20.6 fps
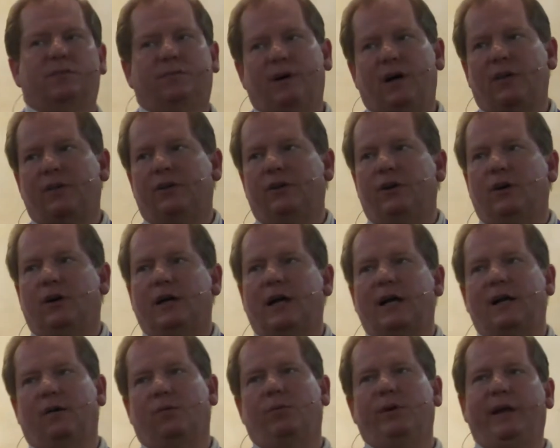Father, you're
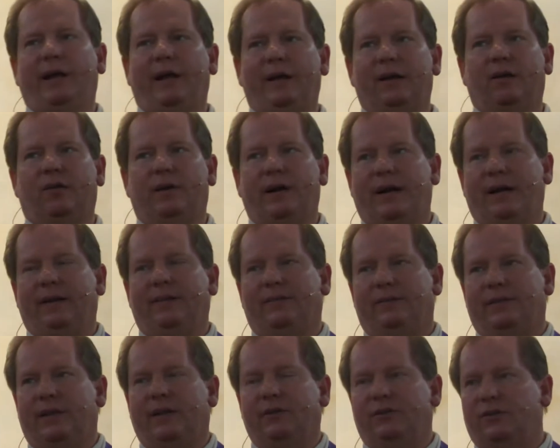kind of reiterating
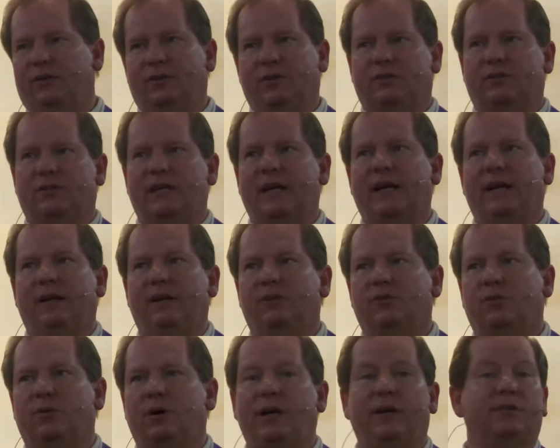things. You're just saying it
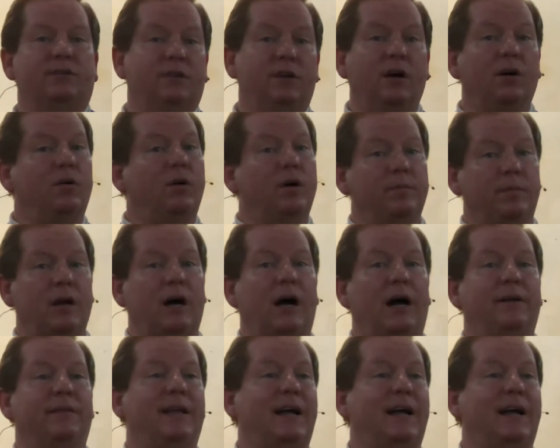twice. No, I'm not.